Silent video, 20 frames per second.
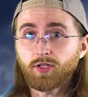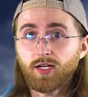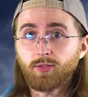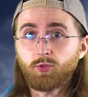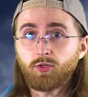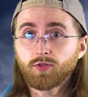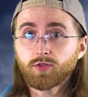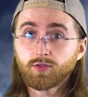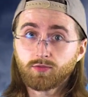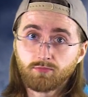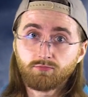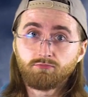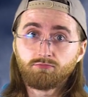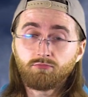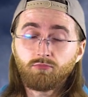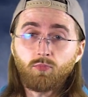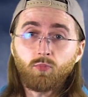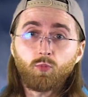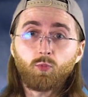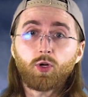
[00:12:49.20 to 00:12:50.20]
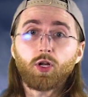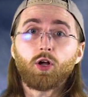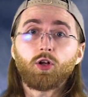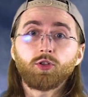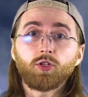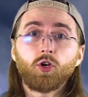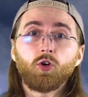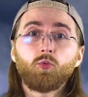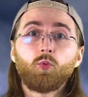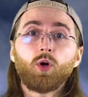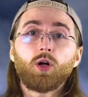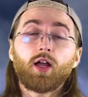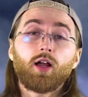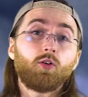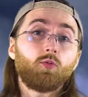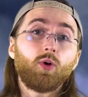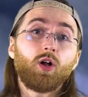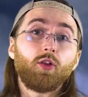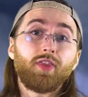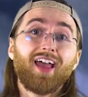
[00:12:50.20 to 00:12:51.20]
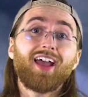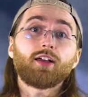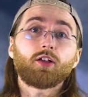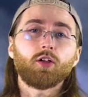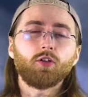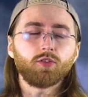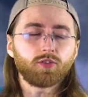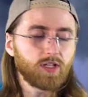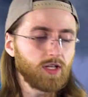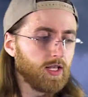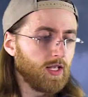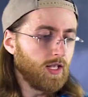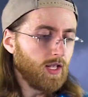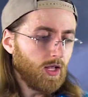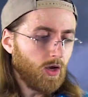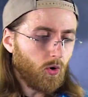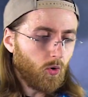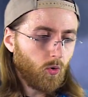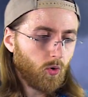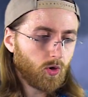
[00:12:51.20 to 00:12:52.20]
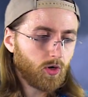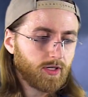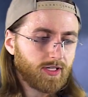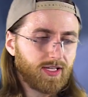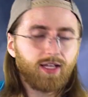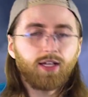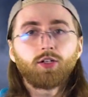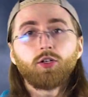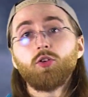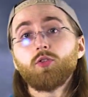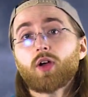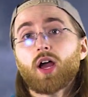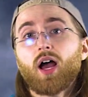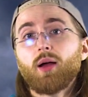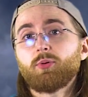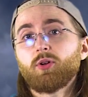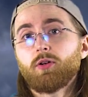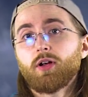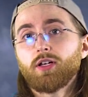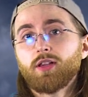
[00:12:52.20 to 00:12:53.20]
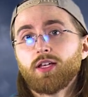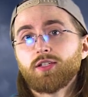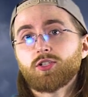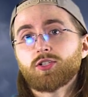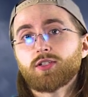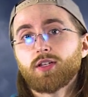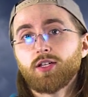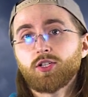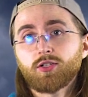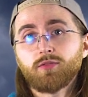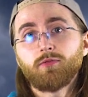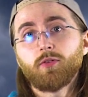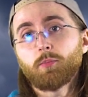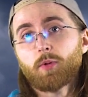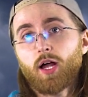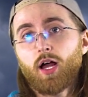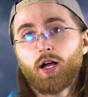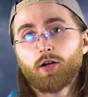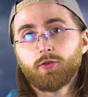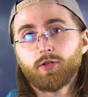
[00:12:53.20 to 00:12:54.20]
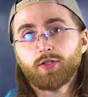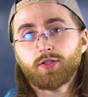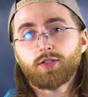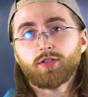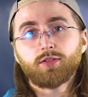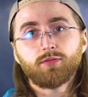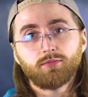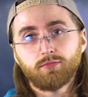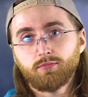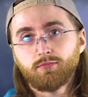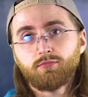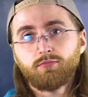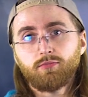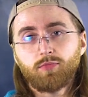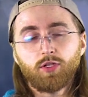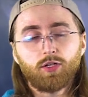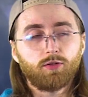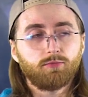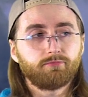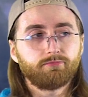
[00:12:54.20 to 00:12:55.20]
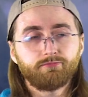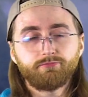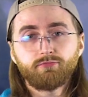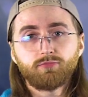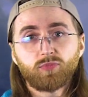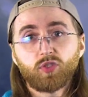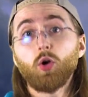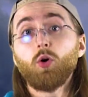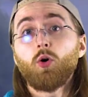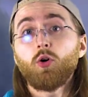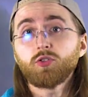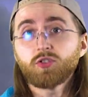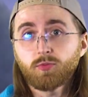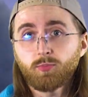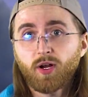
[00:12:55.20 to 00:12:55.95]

labels, we all know how well that goes, or getting new copyright legislation from Congress. Don't hold your